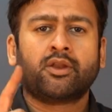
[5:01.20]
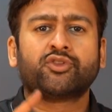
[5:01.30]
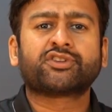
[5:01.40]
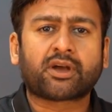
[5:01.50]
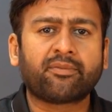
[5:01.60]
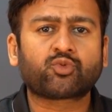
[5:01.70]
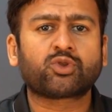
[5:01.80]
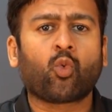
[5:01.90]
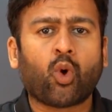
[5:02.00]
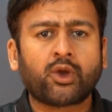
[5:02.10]
Now this comes
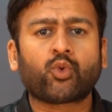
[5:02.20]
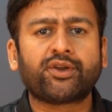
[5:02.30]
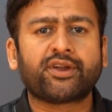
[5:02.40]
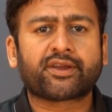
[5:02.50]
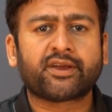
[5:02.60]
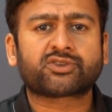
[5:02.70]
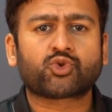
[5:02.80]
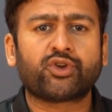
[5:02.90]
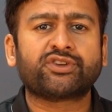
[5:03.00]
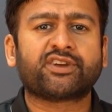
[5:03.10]
with a 128 gig
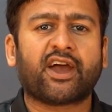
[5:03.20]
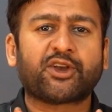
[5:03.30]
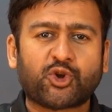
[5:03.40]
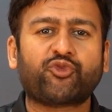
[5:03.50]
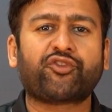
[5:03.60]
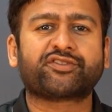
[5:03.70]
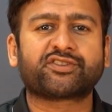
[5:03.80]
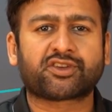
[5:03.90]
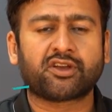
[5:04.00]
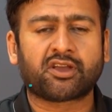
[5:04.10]
storage and
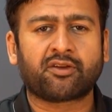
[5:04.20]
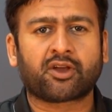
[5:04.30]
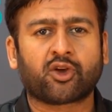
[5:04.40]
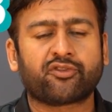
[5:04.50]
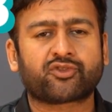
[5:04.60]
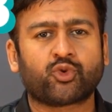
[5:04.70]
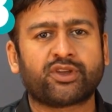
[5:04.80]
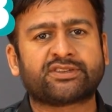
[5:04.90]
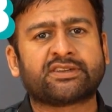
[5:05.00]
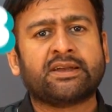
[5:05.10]
256 gig of
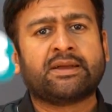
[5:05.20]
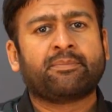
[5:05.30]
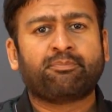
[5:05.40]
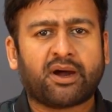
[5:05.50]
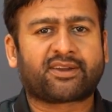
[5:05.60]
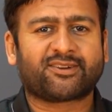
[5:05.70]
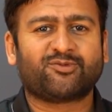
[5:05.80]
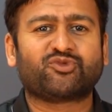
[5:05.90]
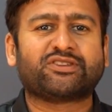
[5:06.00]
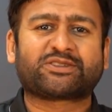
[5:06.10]
storage, but
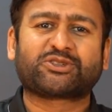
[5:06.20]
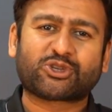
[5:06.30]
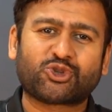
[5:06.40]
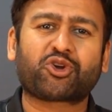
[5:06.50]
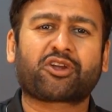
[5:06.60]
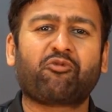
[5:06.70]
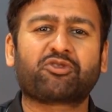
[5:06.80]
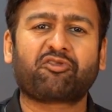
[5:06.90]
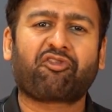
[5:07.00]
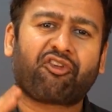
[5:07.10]
this does not come
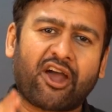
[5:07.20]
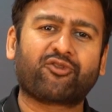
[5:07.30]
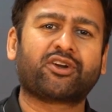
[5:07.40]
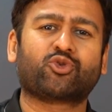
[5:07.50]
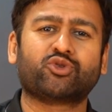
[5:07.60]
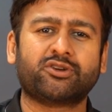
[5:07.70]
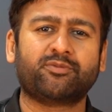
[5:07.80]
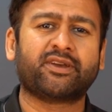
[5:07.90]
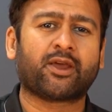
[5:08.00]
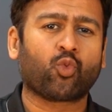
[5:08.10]
with a 512
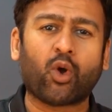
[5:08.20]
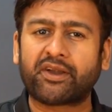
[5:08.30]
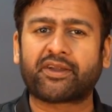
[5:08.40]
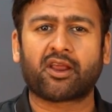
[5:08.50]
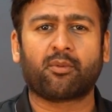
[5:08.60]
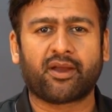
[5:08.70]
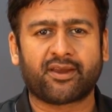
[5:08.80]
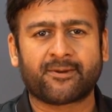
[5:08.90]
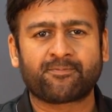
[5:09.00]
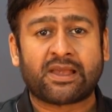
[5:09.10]
GB and 1
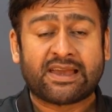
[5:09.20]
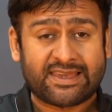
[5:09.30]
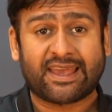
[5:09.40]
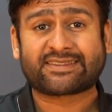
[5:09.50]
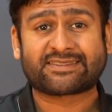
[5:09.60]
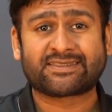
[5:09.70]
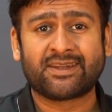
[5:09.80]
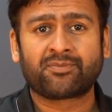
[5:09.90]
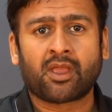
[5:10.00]
terabyte. Yes,